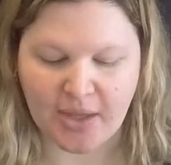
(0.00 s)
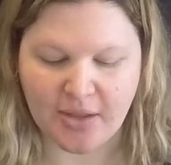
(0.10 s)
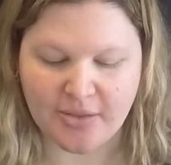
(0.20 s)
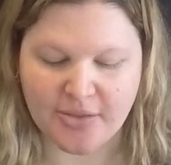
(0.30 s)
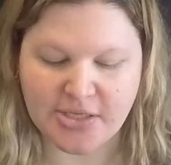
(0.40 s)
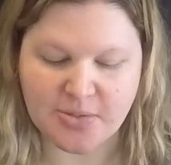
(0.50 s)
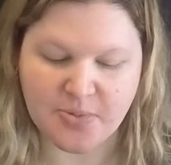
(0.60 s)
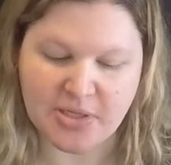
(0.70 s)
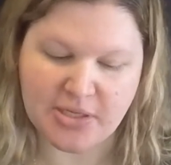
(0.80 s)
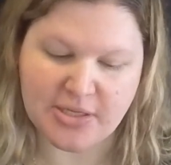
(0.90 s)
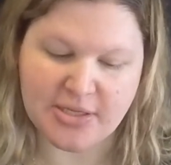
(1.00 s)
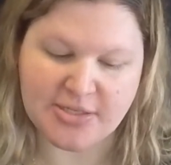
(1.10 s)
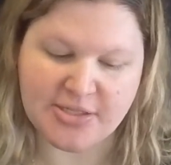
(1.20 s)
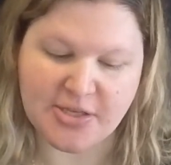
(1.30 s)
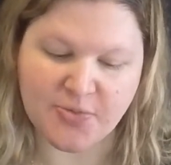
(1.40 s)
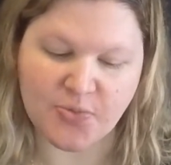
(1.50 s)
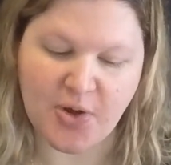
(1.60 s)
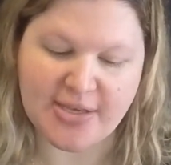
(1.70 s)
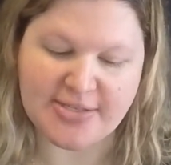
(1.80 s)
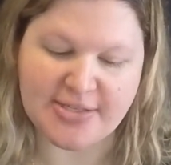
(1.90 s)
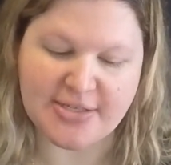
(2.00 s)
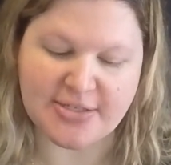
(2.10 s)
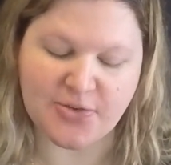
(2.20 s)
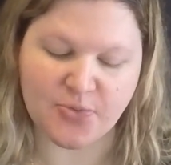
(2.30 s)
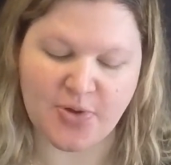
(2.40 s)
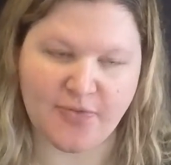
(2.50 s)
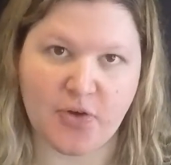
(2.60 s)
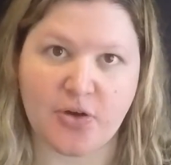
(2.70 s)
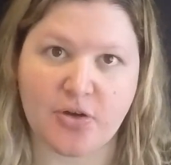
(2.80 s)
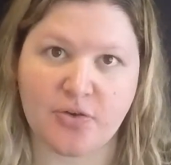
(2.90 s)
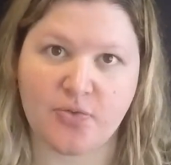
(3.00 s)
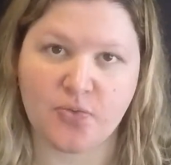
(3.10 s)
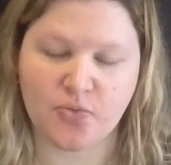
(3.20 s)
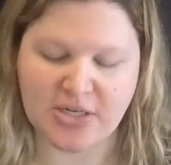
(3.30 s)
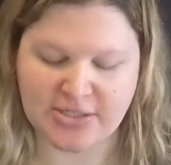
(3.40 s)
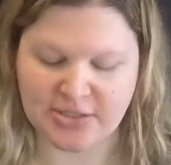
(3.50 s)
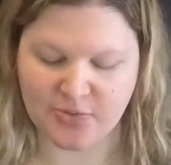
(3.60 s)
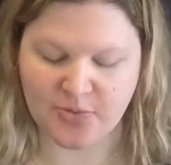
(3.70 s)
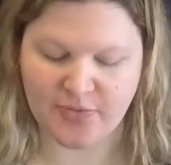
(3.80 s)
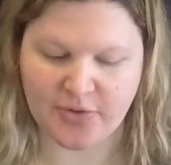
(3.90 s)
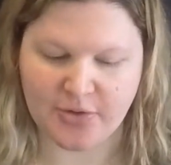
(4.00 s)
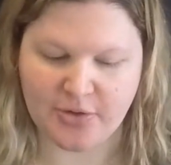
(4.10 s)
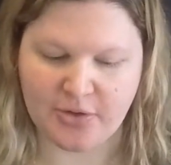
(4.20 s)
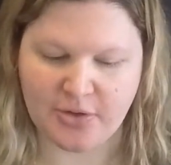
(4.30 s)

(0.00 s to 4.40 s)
And this one is the Russet River. Russet River.